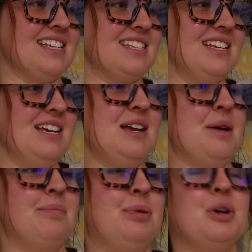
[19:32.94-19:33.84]
This is
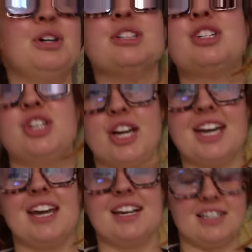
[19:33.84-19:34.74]
pulled
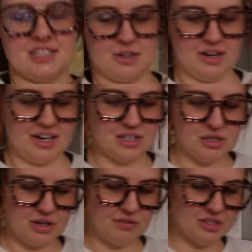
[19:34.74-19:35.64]
chicken. So I got
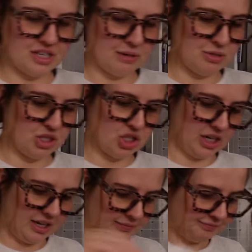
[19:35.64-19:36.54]
two different types of
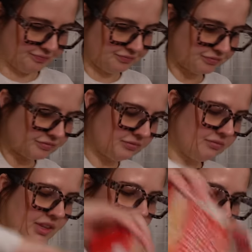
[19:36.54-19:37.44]
chicken.
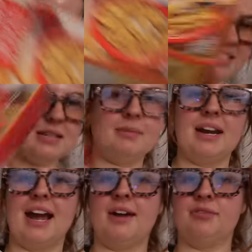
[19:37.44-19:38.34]
This I'm gonna
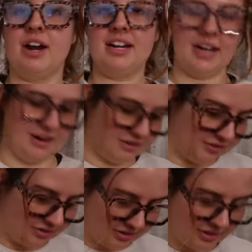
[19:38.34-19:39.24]
have right now,
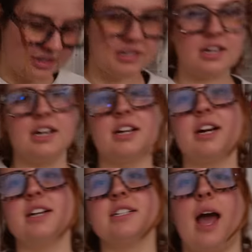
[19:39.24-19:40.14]

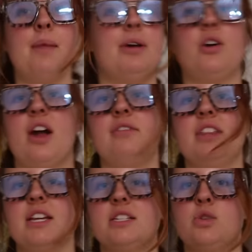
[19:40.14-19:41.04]
cause I've been craving
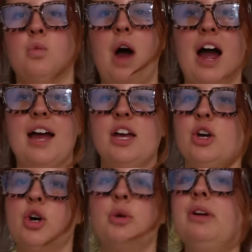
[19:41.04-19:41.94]
this. Why?
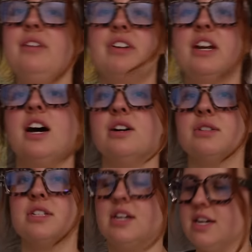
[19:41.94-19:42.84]
Who even
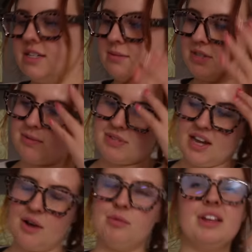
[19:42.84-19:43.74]
knows? Sometimes I
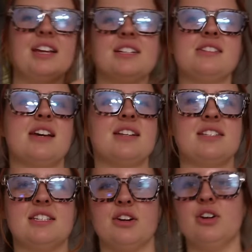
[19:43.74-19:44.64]
get really intense
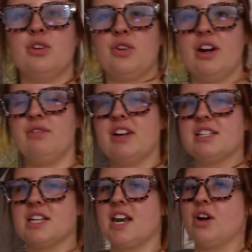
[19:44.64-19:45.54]
cereal
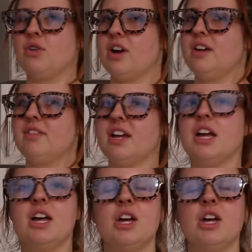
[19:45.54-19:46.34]
cravings and I crave like